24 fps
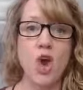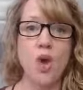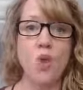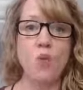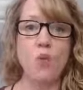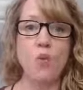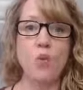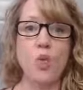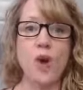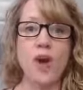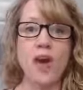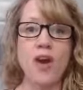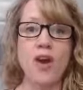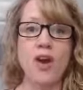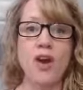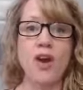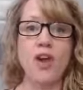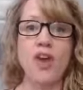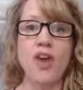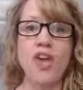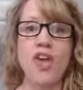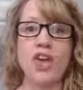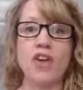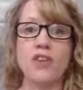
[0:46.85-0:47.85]

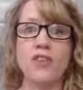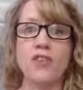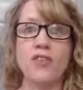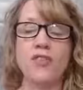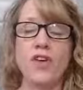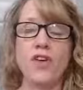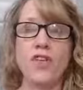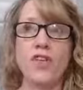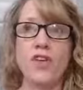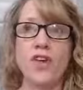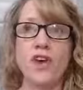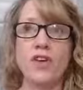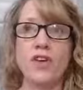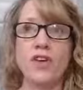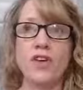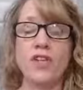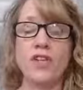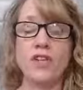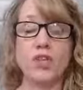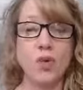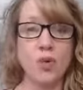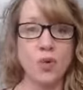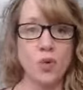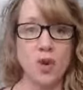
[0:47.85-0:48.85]
where if there
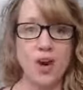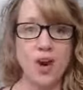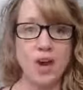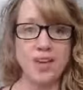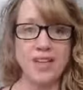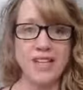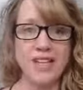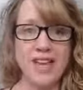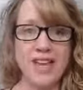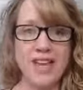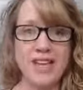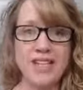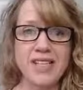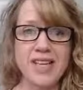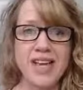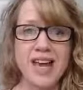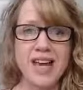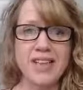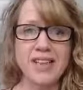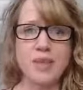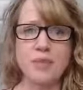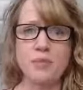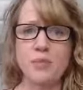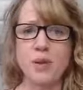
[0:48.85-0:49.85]
is no content,
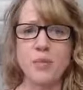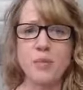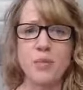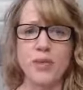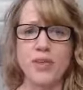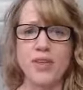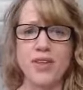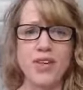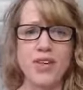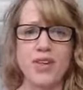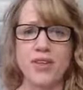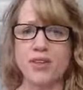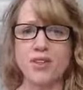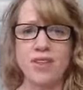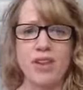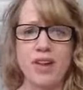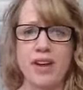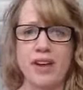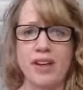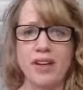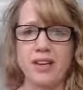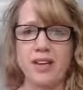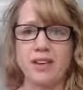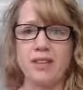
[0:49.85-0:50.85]
then people think you're
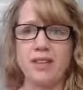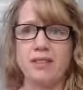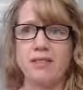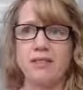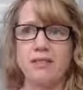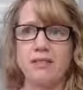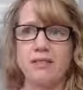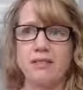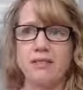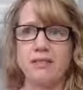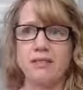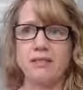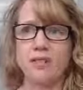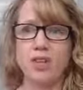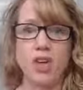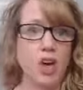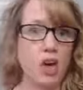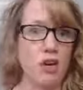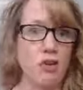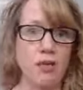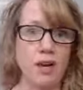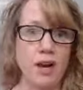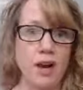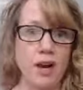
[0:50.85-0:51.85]
like not
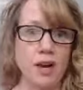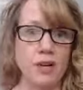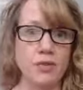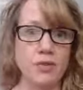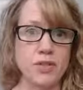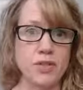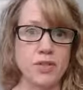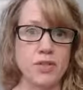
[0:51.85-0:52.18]
around.